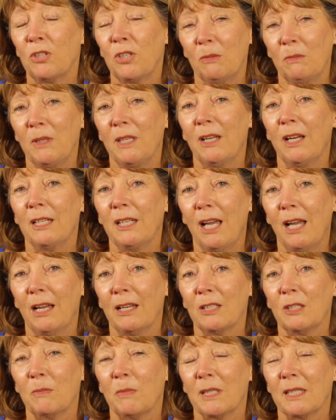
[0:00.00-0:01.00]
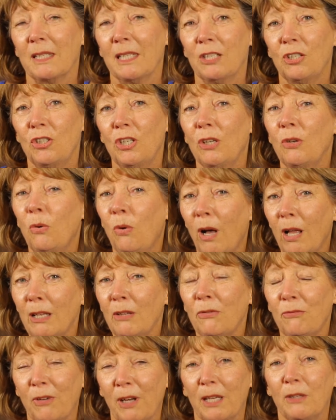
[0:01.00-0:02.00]
should be on hospice, and she
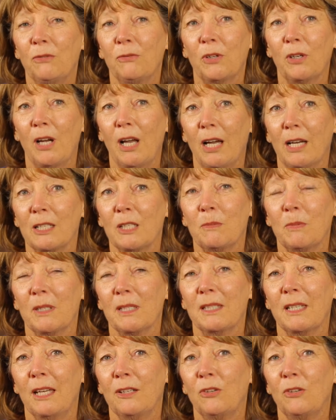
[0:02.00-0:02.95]
qualified for hospice